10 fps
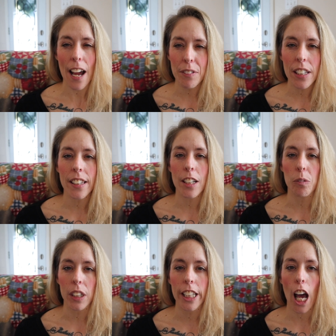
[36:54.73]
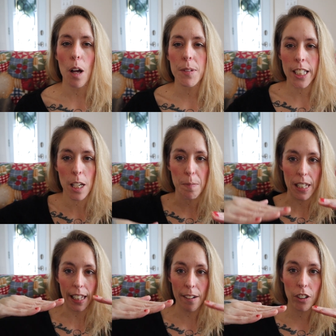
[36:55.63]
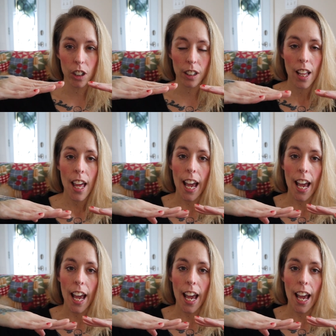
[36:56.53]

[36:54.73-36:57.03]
everything really helps keep me level